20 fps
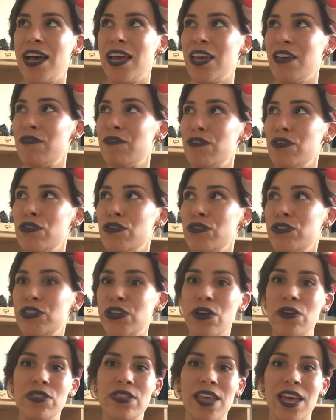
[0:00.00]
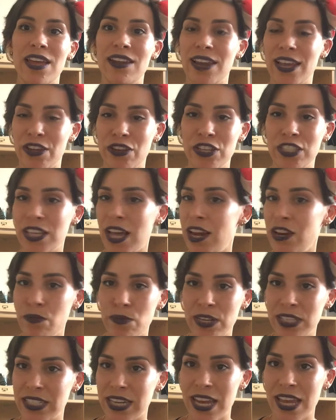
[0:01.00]
if you don't, then like you decide you
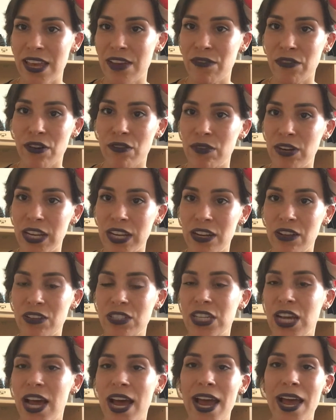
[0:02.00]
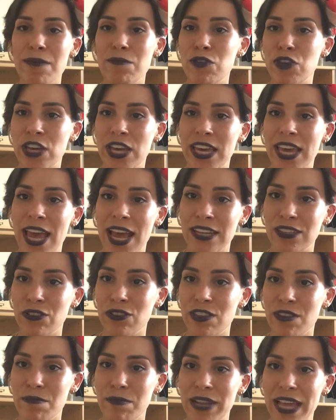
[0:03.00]
want to stay here for a really long time, you can cancel
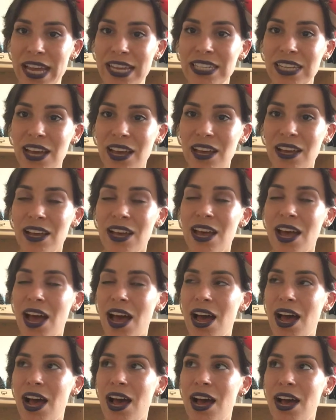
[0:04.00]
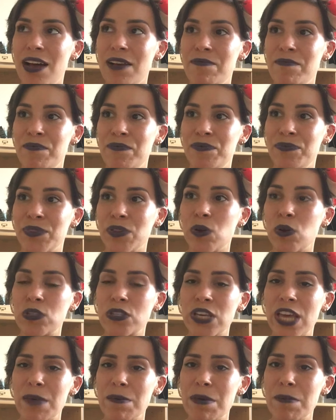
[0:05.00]
them later.
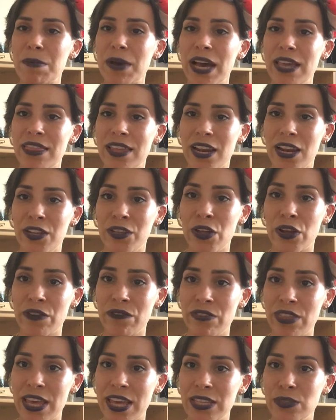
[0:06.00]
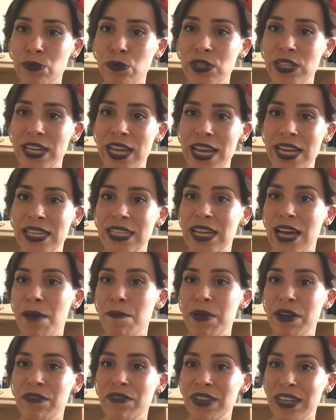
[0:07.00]
Also keep in mind that a lot of things will need a
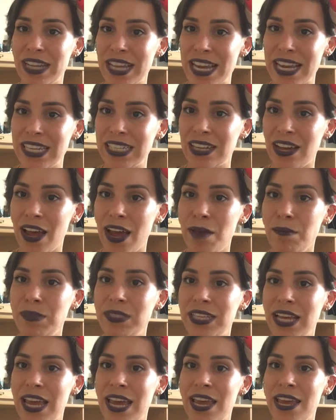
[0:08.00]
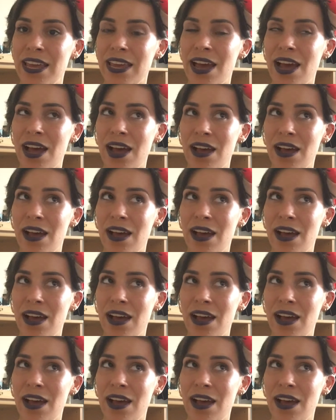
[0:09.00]
bit of lead time. Say